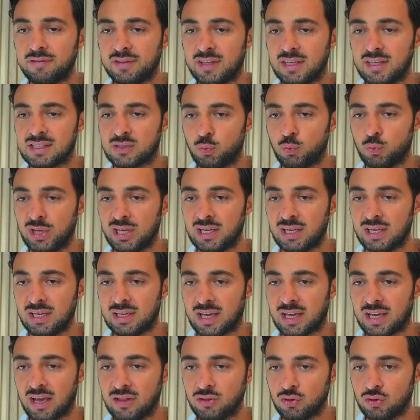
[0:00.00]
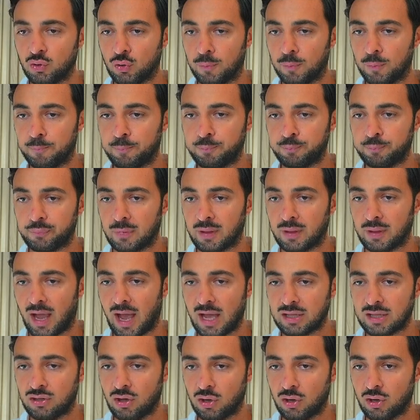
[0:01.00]
weekly candle,
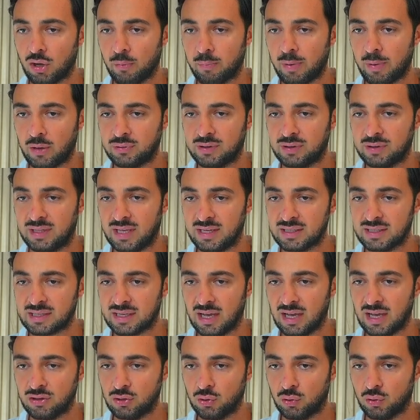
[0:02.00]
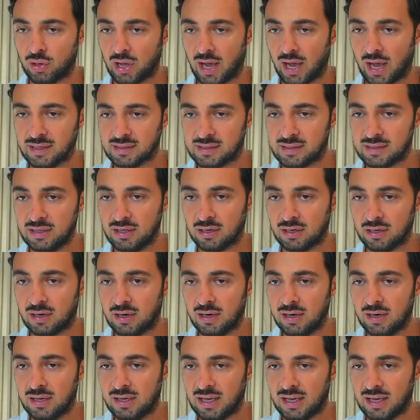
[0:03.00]
I talk about this candle, guys, here.
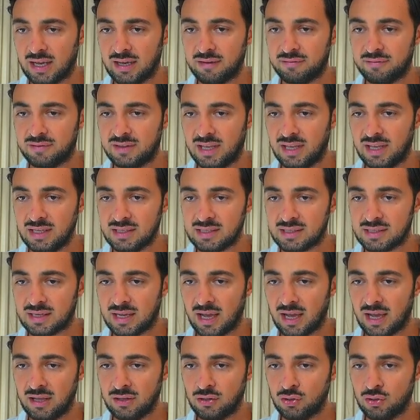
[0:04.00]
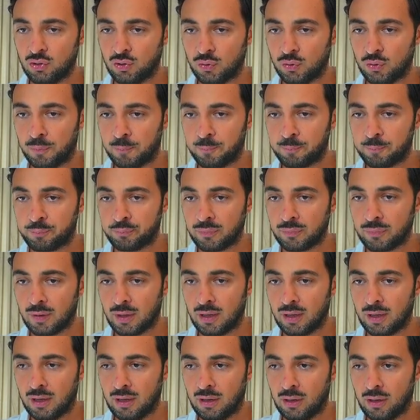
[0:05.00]
If this candle
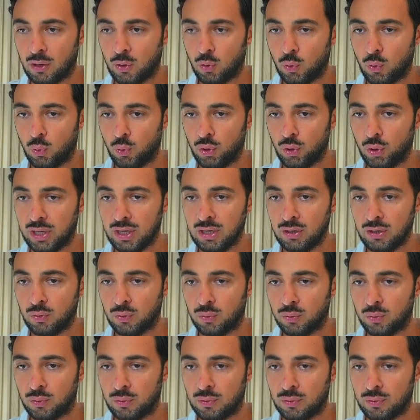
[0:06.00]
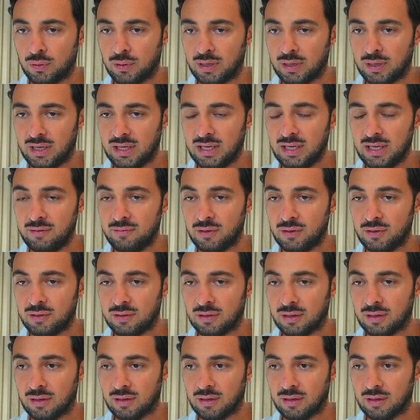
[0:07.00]
will
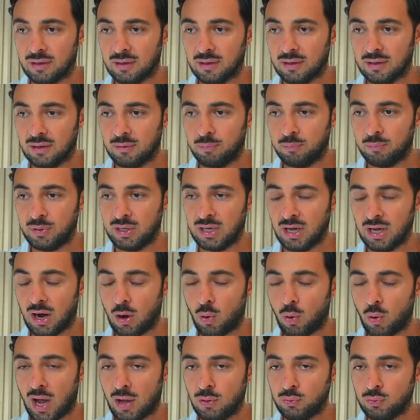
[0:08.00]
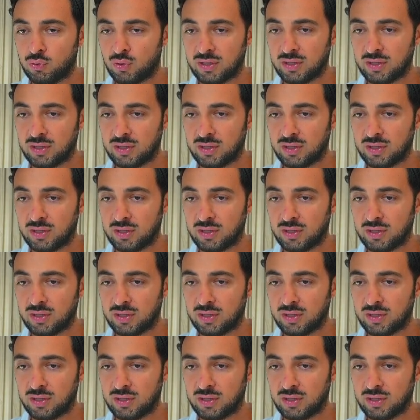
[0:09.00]
even be around